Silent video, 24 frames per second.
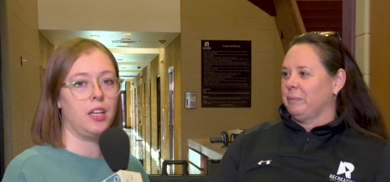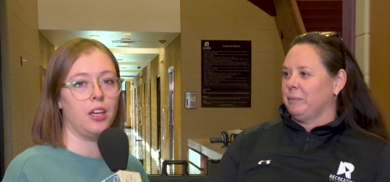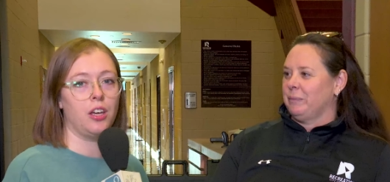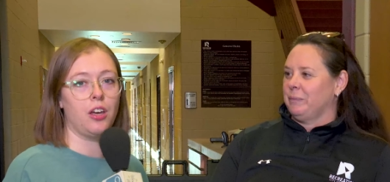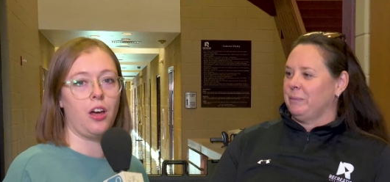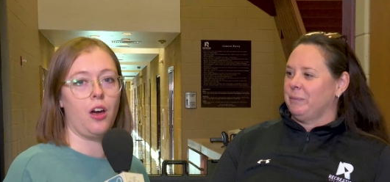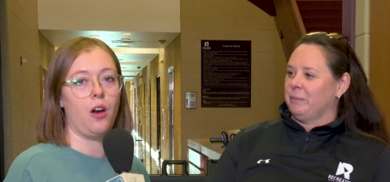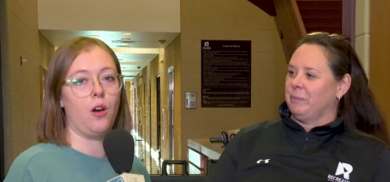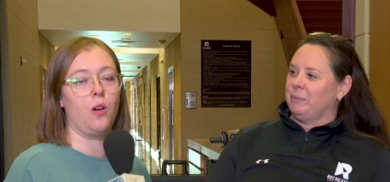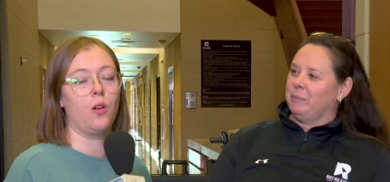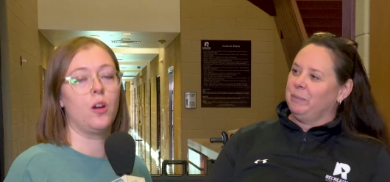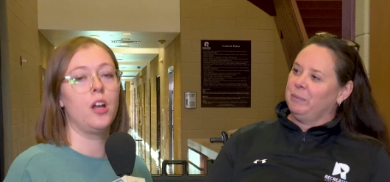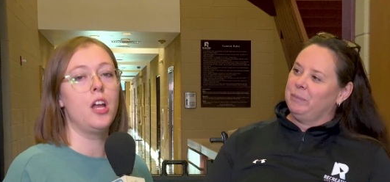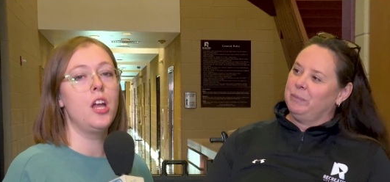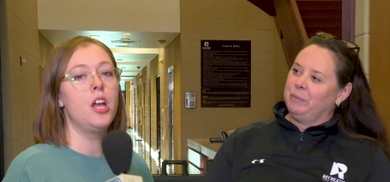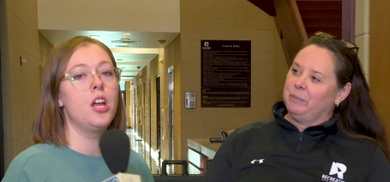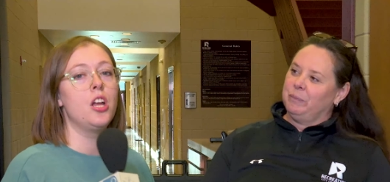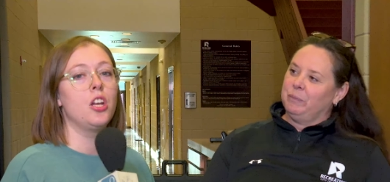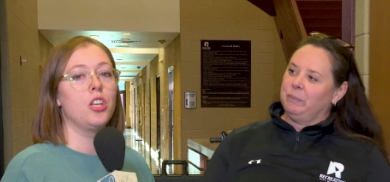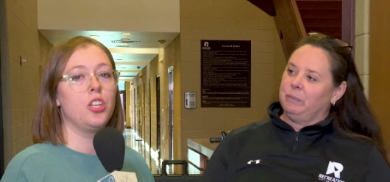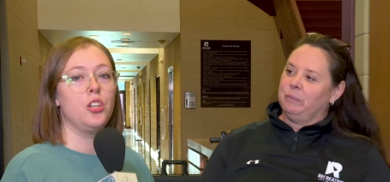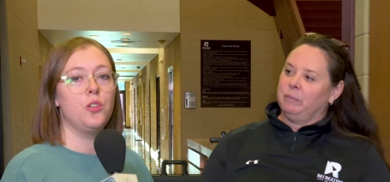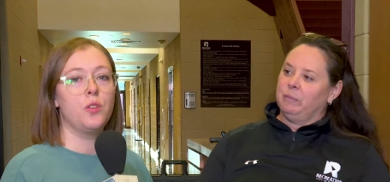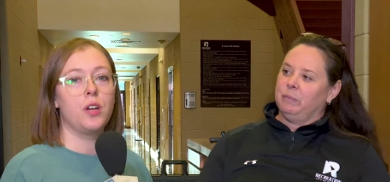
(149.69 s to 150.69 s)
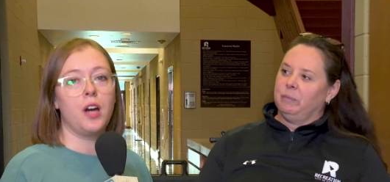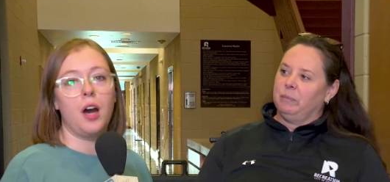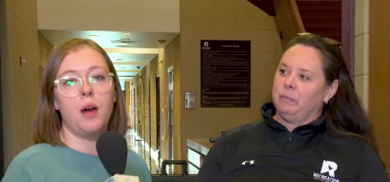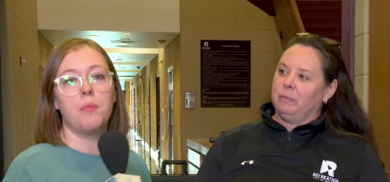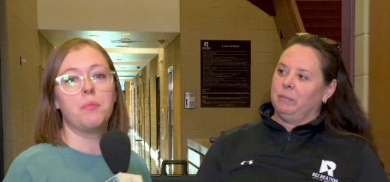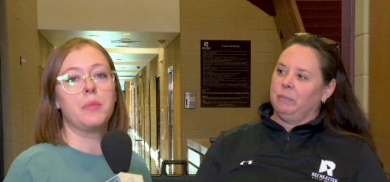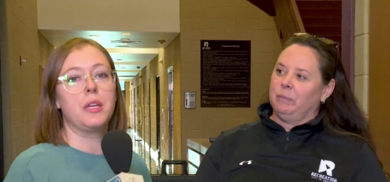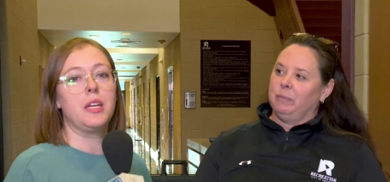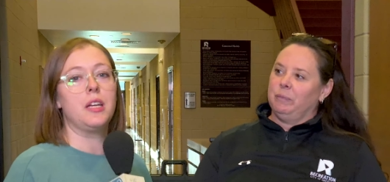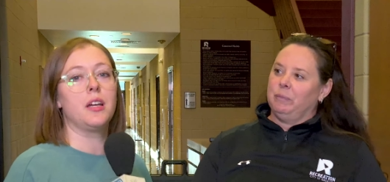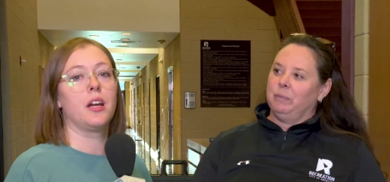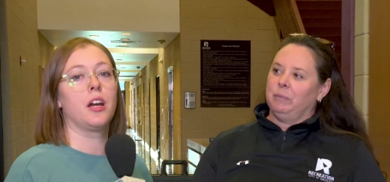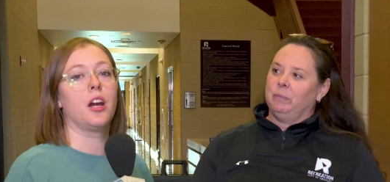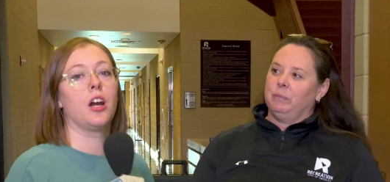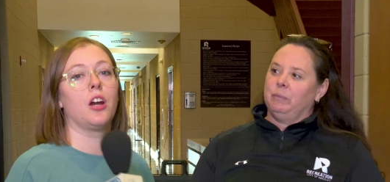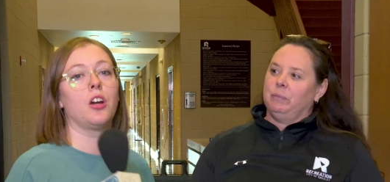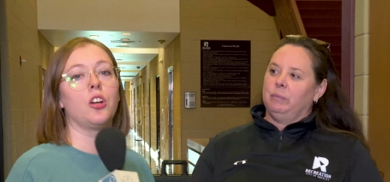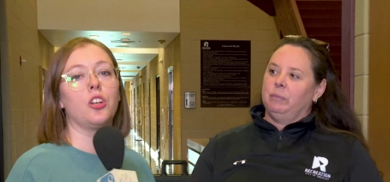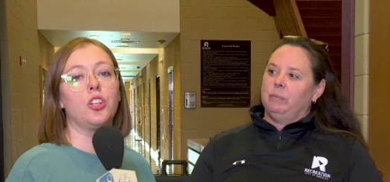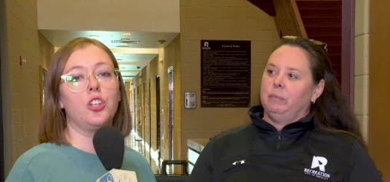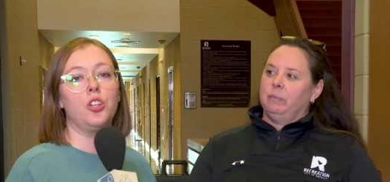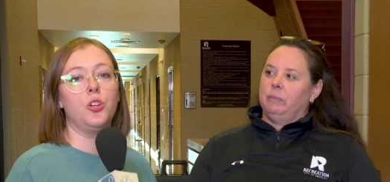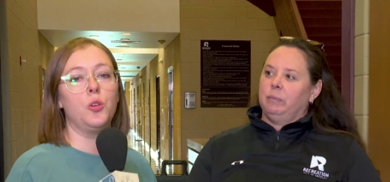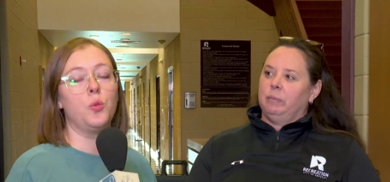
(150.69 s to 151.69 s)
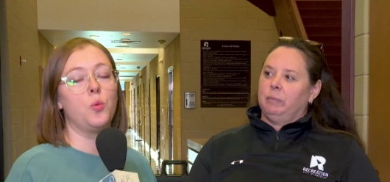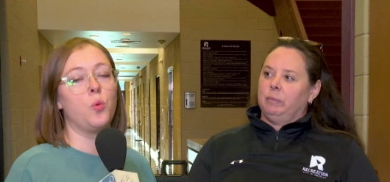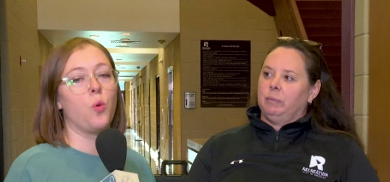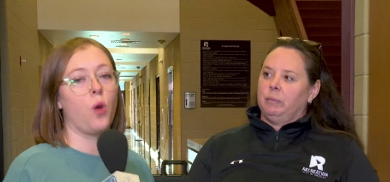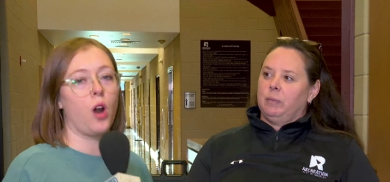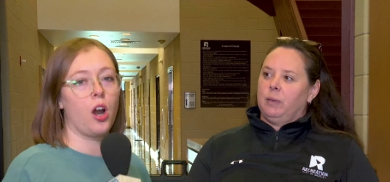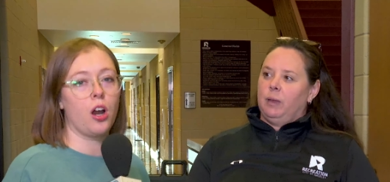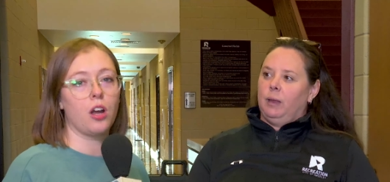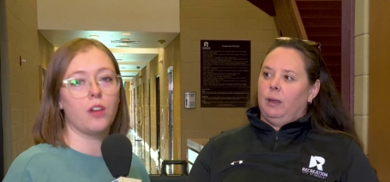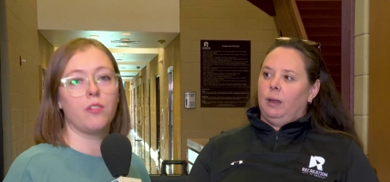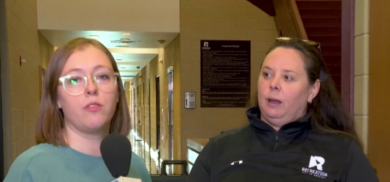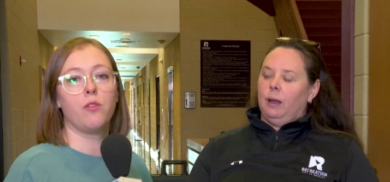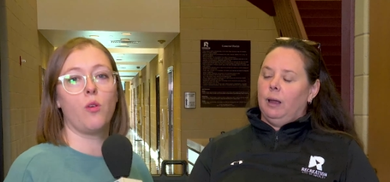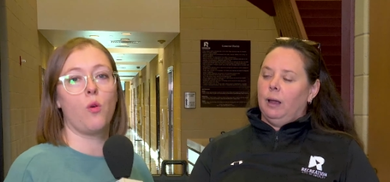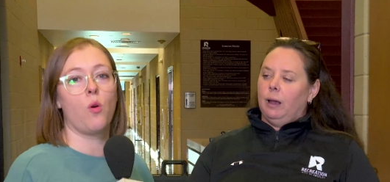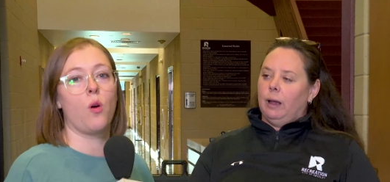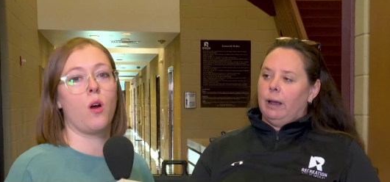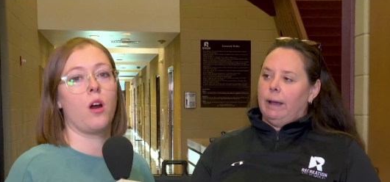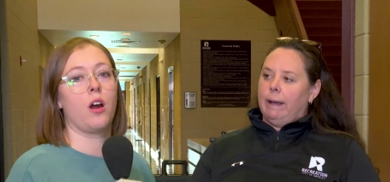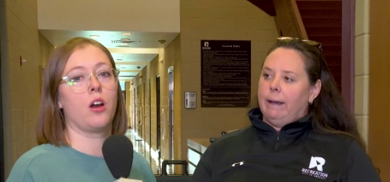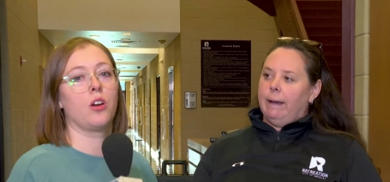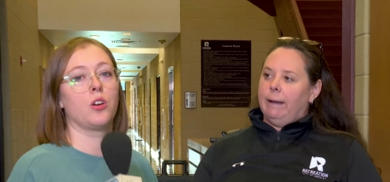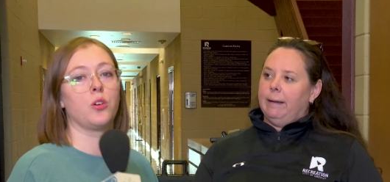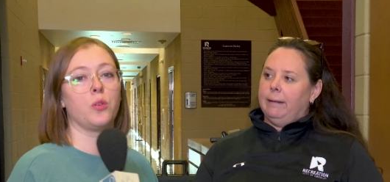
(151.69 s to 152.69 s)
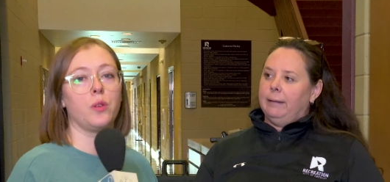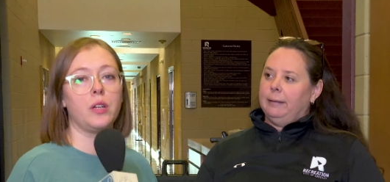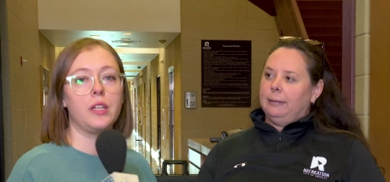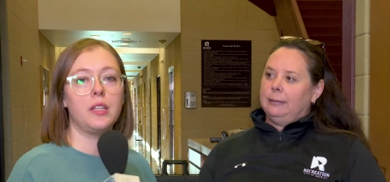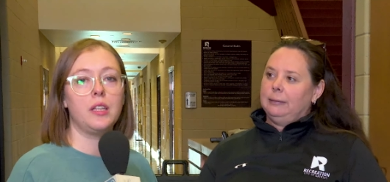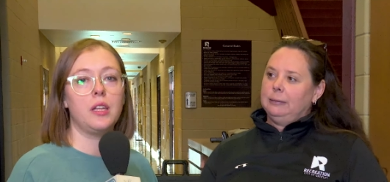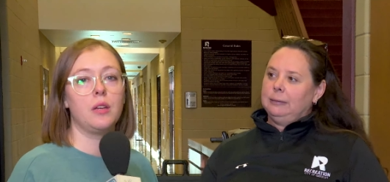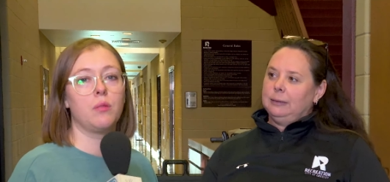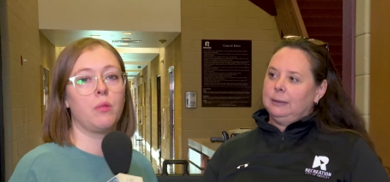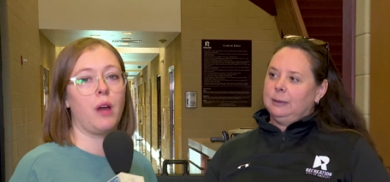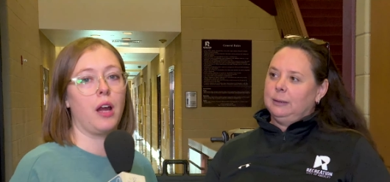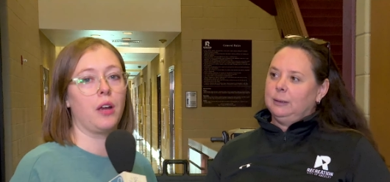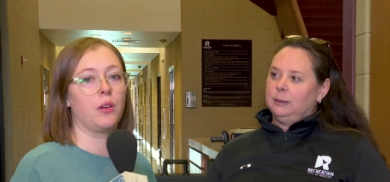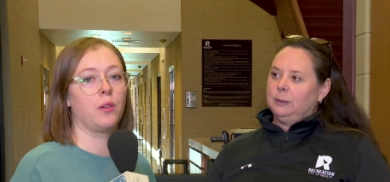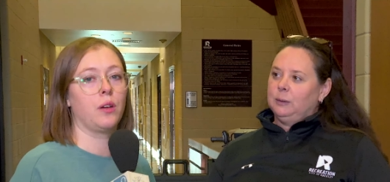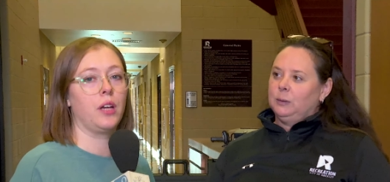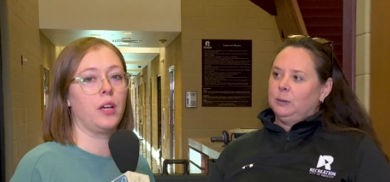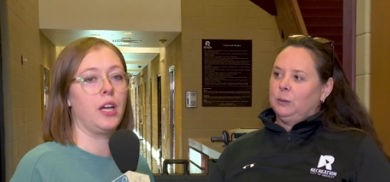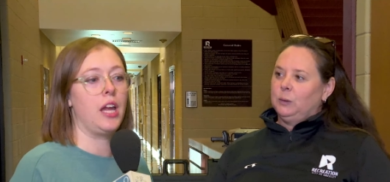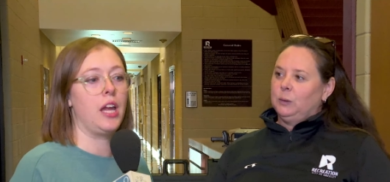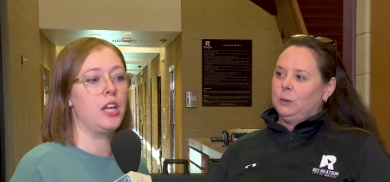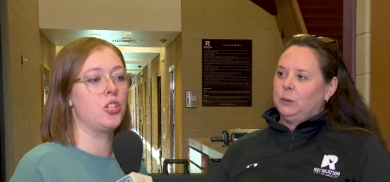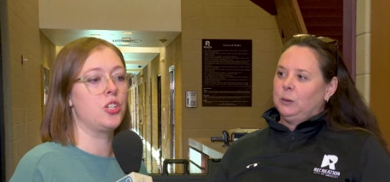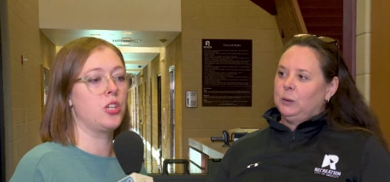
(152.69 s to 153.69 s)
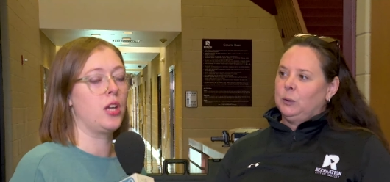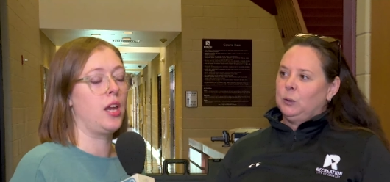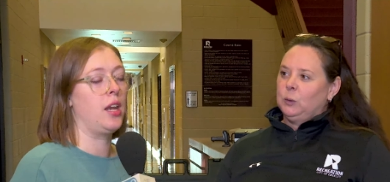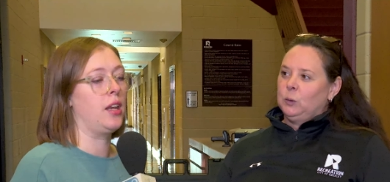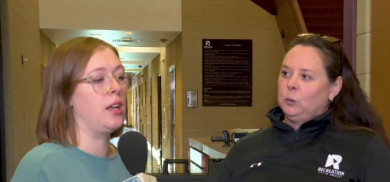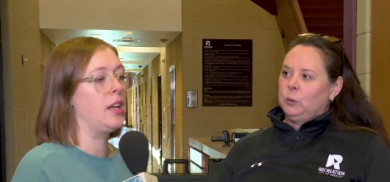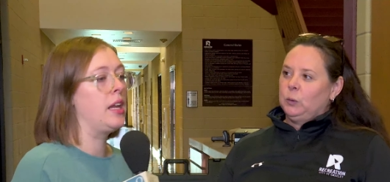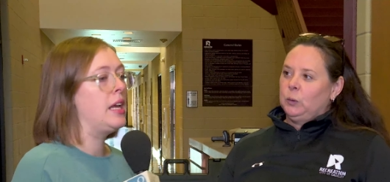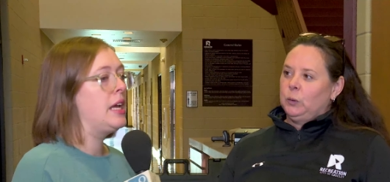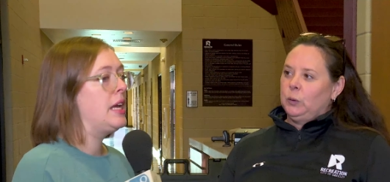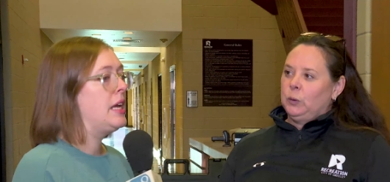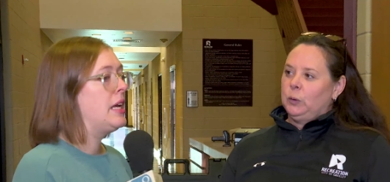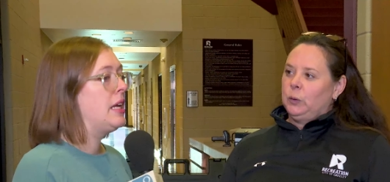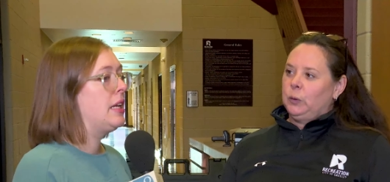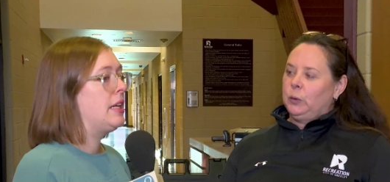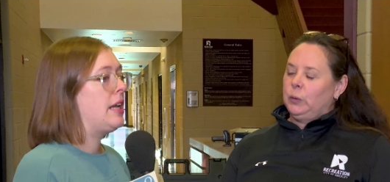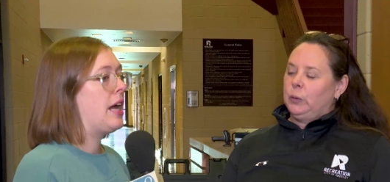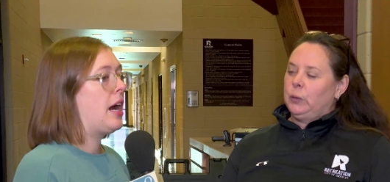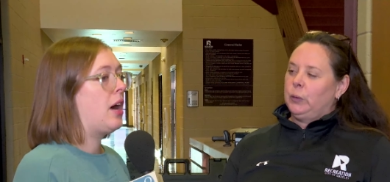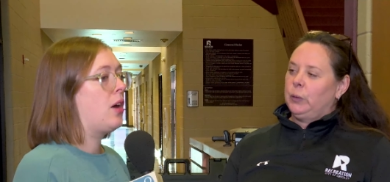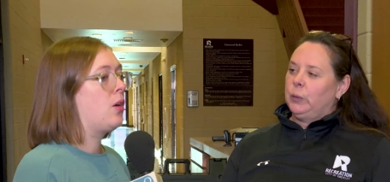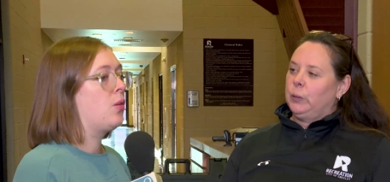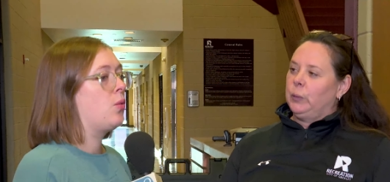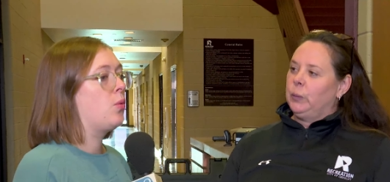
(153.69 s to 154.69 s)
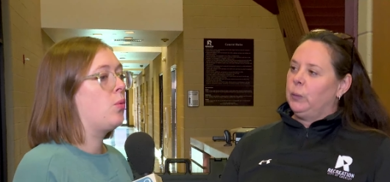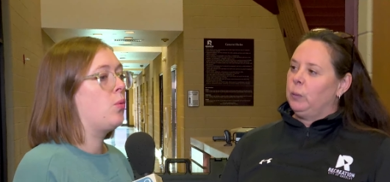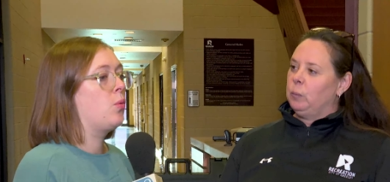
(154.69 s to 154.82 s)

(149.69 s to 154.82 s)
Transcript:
Speaker 1: to go. You come here, you work for Greeley Recreation. Now,